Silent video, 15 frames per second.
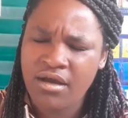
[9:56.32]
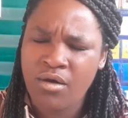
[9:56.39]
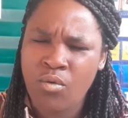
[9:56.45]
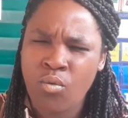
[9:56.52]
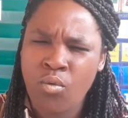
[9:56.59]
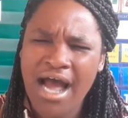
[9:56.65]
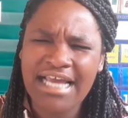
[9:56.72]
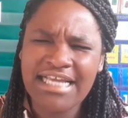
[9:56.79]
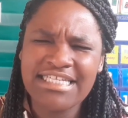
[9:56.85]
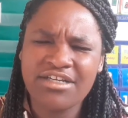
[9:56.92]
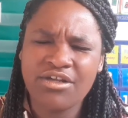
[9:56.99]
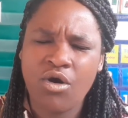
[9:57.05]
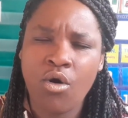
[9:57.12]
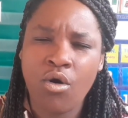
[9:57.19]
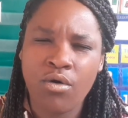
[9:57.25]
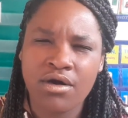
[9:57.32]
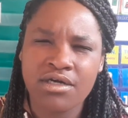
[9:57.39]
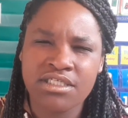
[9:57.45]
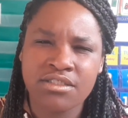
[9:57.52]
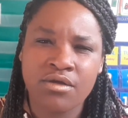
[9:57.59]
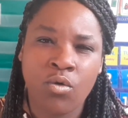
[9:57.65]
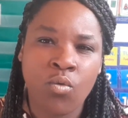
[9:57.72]
Why did
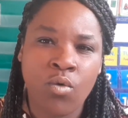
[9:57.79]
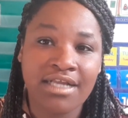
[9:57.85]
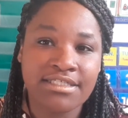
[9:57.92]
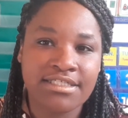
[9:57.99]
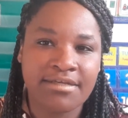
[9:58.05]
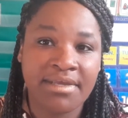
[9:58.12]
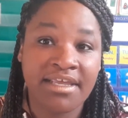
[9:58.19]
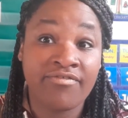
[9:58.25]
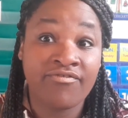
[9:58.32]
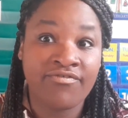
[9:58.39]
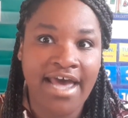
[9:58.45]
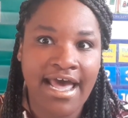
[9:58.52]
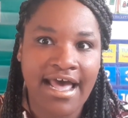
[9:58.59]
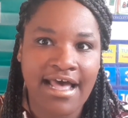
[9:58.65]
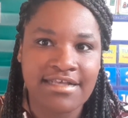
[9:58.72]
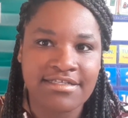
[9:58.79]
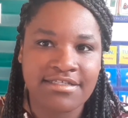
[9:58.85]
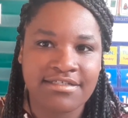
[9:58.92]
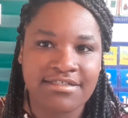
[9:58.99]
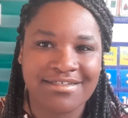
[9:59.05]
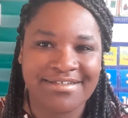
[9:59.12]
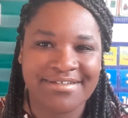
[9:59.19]
Horse want to be fast?